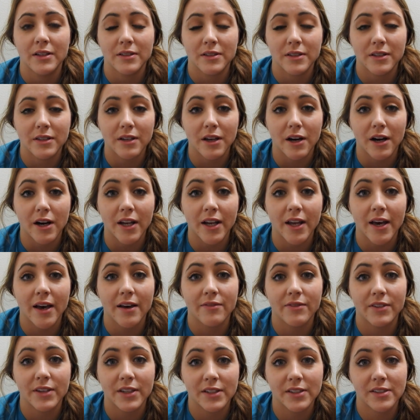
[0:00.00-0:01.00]
to not
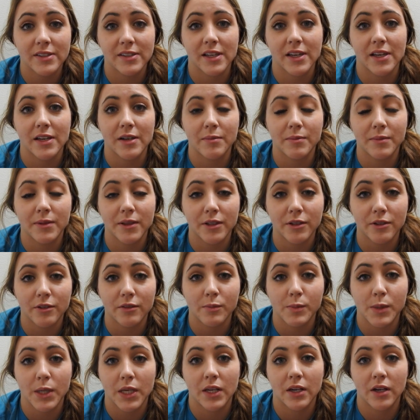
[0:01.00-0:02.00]
have an exam
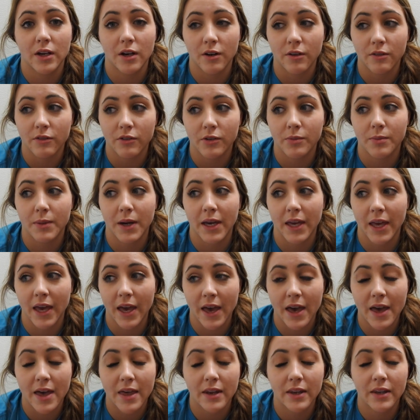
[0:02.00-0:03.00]
looming over my
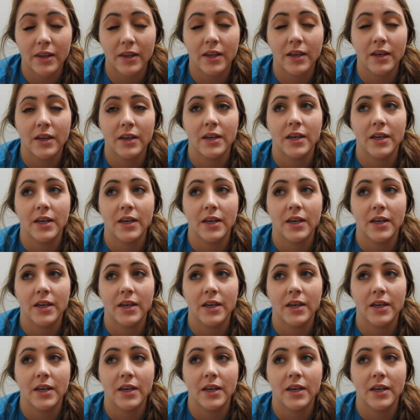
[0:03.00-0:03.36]
head